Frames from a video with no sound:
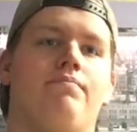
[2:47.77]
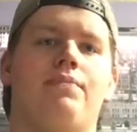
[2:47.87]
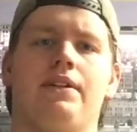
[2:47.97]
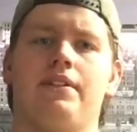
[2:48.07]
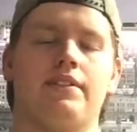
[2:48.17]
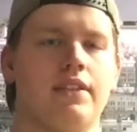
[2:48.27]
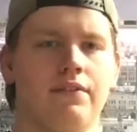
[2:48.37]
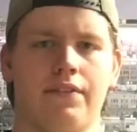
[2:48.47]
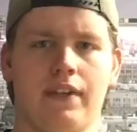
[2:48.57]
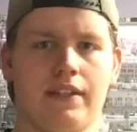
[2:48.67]
been
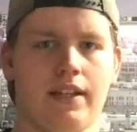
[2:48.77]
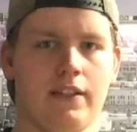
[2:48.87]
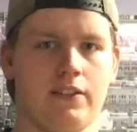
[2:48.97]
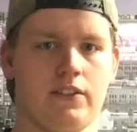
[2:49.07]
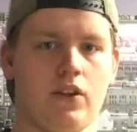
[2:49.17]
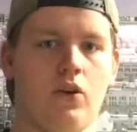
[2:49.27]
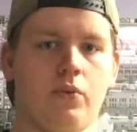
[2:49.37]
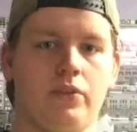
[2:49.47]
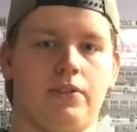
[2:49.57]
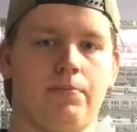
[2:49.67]
something that's
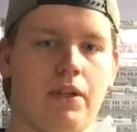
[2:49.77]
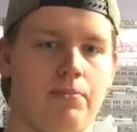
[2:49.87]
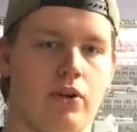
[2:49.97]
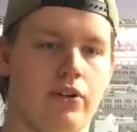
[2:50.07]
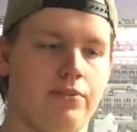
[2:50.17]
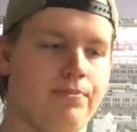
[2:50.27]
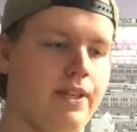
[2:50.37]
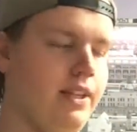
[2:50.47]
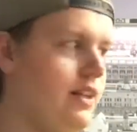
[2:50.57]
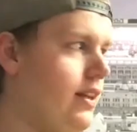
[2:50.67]
always been a part of
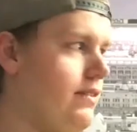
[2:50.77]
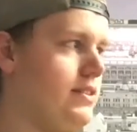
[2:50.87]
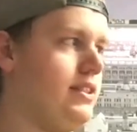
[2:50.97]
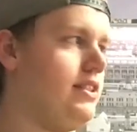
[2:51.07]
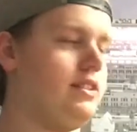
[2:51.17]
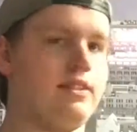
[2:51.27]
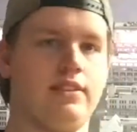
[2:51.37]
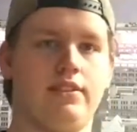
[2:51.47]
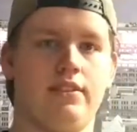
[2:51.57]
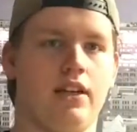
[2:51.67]
me ever
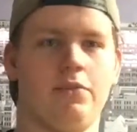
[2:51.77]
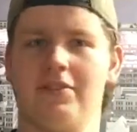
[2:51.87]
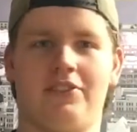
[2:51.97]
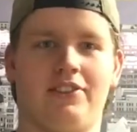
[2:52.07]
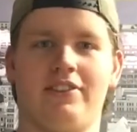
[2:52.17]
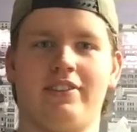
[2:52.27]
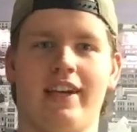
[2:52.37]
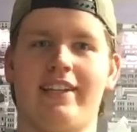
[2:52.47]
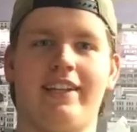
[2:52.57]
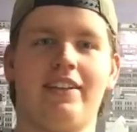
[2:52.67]
since I was
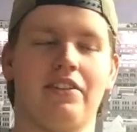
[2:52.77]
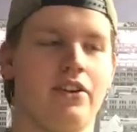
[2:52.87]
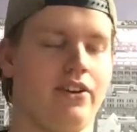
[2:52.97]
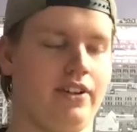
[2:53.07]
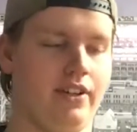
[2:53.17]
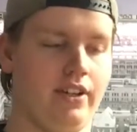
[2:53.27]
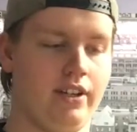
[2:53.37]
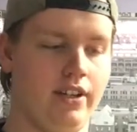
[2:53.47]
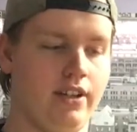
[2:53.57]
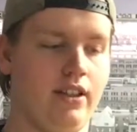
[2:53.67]
at kindergarten.
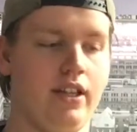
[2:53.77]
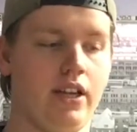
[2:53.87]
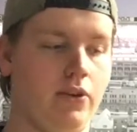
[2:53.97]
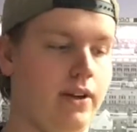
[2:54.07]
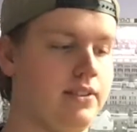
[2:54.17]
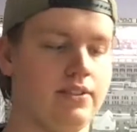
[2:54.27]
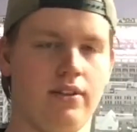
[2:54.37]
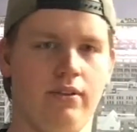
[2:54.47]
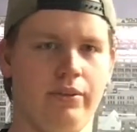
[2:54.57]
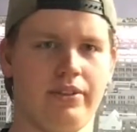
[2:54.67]
Lego has
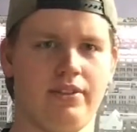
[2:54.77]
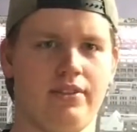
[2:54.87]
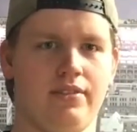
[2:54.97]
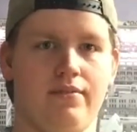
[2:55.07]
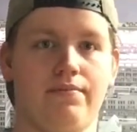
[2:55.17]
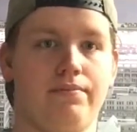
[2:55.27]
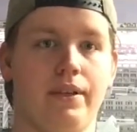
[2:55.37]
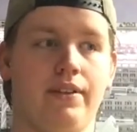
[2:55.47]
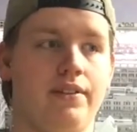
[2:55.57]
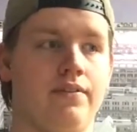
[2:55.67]
always
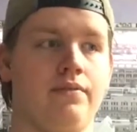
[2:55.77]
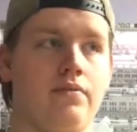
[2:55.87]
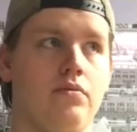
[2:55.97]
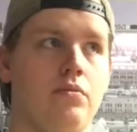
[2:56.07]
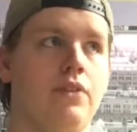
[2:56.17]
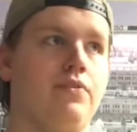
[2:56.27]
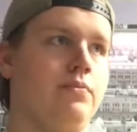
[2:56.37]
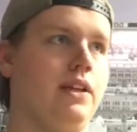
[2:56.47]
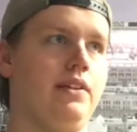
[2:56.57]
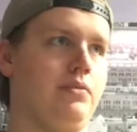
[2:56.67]
been with
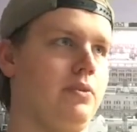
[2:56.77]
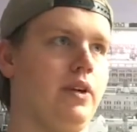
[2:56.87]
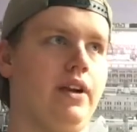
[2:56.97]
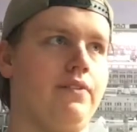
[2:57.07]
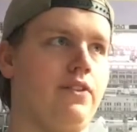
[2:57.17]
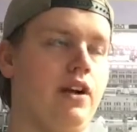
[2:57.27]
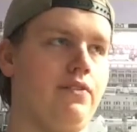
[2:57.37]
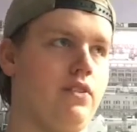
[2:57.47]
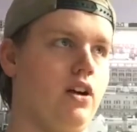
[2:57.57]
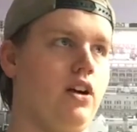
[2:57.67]
me wherever
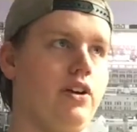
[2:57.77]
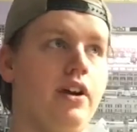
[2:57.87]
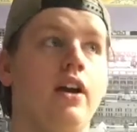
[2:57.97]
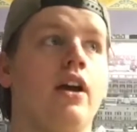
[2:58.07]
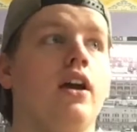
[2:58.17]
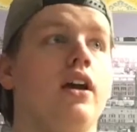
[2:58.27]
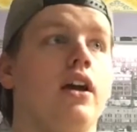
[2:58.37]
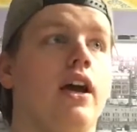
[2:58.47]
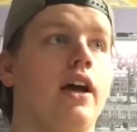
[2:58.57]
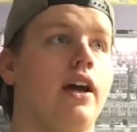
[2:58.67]
I've gone.
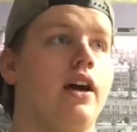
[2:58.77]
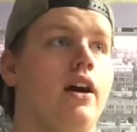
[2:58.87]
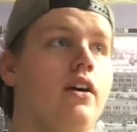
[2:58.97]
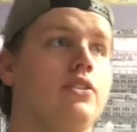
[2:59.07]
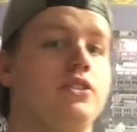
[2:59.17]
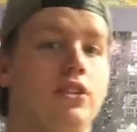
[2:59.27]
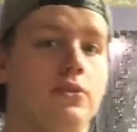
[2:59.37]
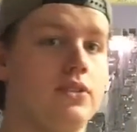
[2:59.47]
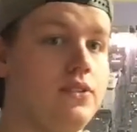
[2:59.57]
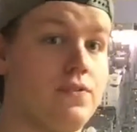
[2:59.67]

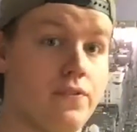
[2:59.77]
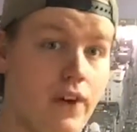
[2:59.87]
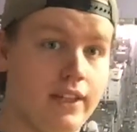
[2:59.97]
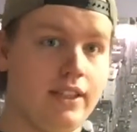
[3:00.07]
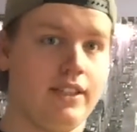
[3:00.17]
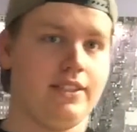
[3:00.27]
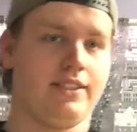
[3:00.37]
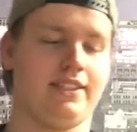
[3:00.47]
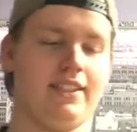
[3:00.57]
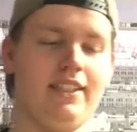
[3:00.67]
So to finally
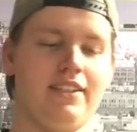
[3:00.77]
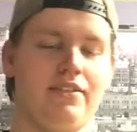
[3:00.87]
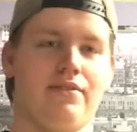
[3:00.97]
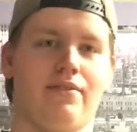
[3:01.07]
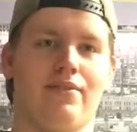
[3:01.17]
see